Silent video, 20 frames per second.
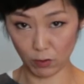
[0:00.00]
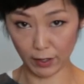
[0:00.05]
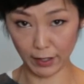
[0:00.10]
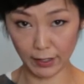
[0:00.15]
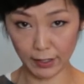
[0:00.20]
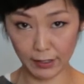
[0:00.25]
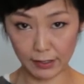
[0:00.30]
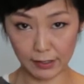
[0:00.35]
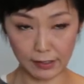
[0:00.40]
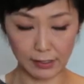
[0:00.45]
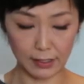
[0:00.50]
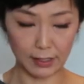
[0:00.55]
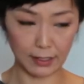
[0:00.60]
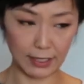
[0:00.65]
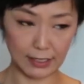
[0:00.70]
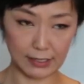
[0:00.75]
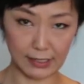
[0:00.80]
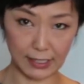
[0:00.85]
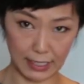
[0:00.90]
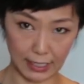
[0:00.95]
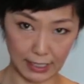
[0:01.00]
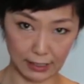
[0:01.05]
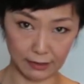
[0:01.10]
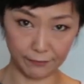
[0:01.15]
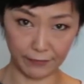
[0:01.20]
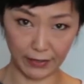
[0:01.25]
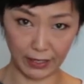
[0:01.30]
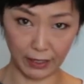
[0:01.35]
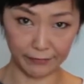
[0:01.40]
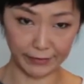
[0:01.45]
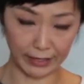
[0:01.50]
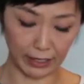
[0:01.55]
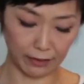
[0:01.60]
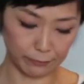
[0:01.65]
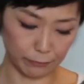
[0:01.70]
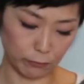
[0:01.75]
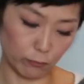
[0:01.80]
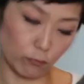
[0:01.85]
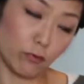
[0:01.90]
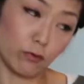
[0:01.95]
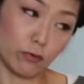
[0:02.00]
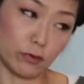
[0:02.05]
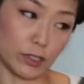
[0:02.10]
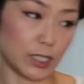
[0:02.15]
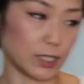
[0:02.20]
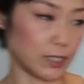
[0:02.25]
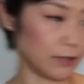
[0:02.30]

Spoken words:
rice, let's add 5 cups of water.